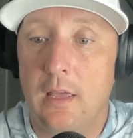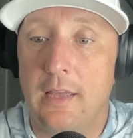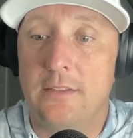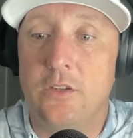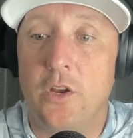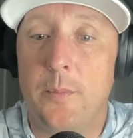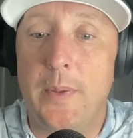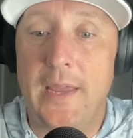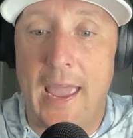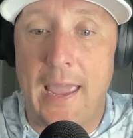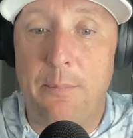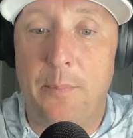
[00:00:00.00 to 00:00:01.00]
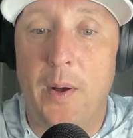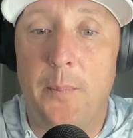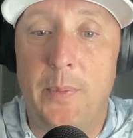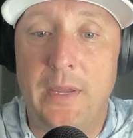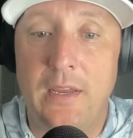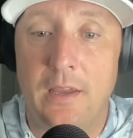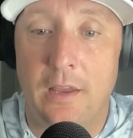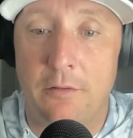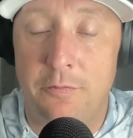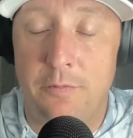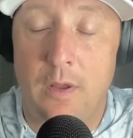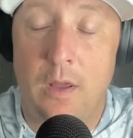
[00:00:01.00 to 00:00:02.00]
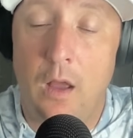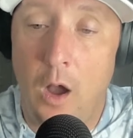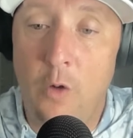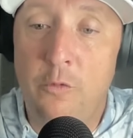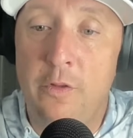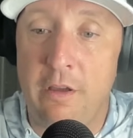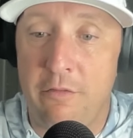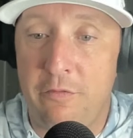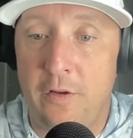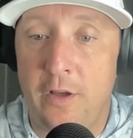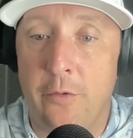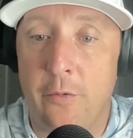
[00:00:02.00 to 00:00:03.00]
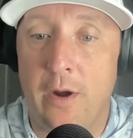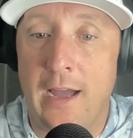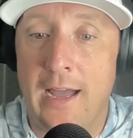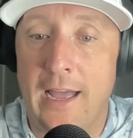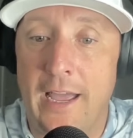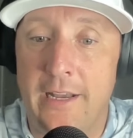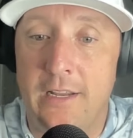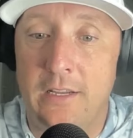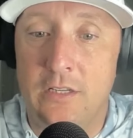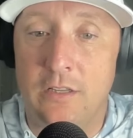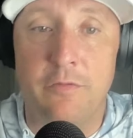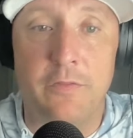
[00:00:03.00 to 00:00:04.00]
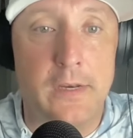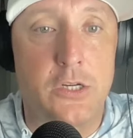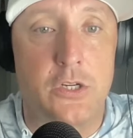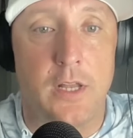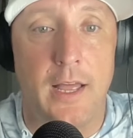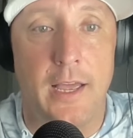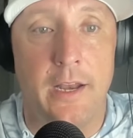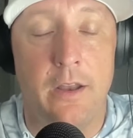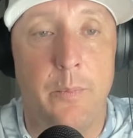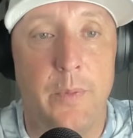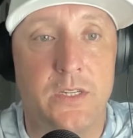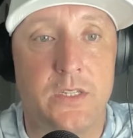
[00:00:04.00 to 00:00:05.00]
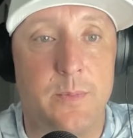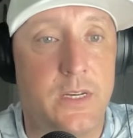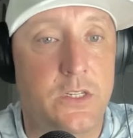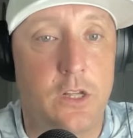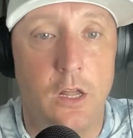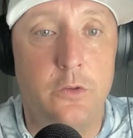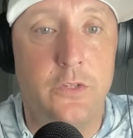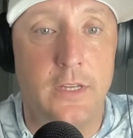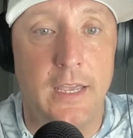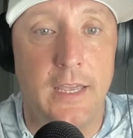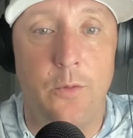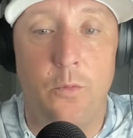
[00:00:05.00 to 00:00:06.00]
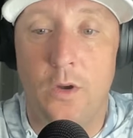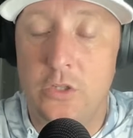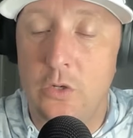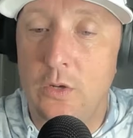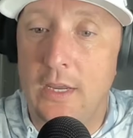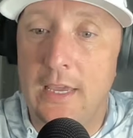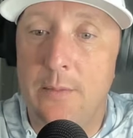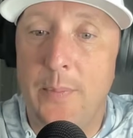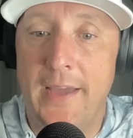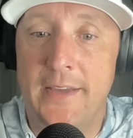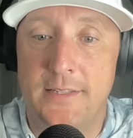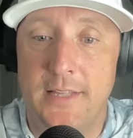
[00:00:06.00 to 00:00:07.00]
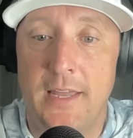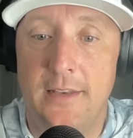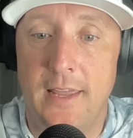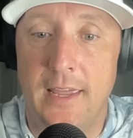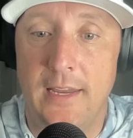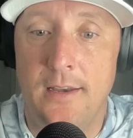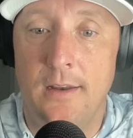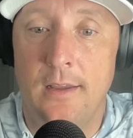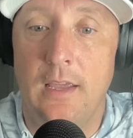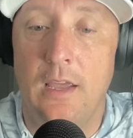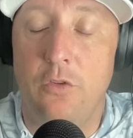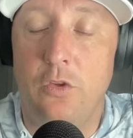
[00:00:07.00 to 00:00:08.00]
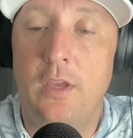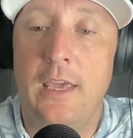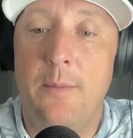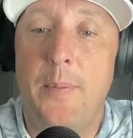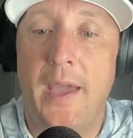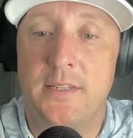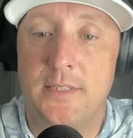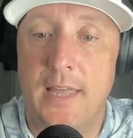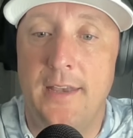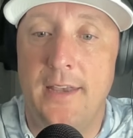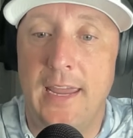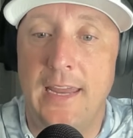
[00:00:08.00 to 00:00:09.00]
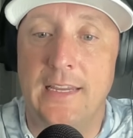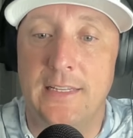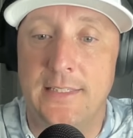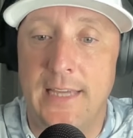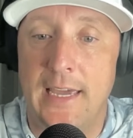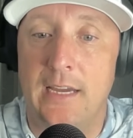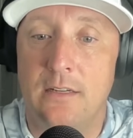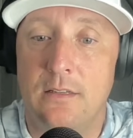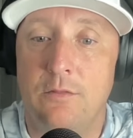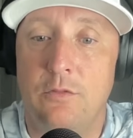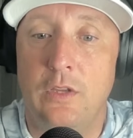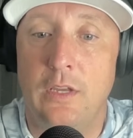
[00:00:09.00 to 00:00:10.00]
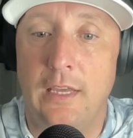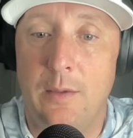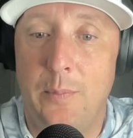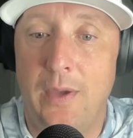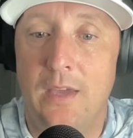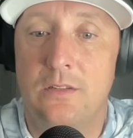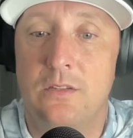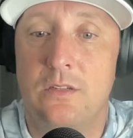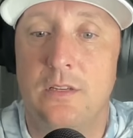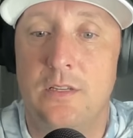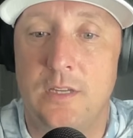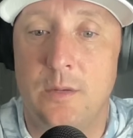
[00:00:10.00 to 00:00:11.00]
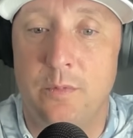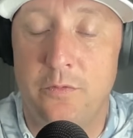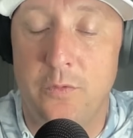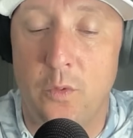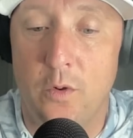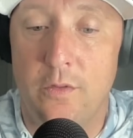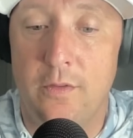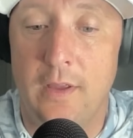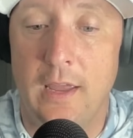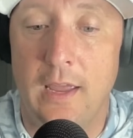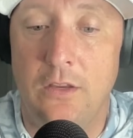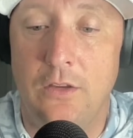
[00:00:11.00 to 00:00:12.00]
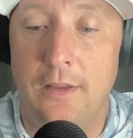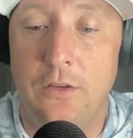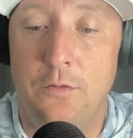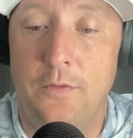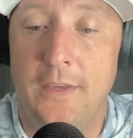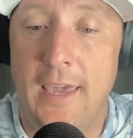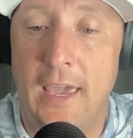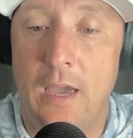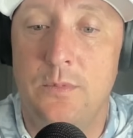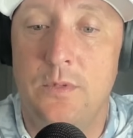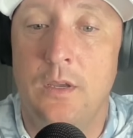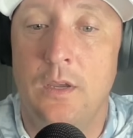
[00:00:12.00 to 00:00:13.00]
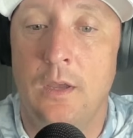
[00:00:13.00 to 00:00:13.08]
a bumpy and hopefully a fun ride to the finish line, but it's closing in. And once you can get past that date, if you can get past that date intact, if you can get past December 4th and you've kept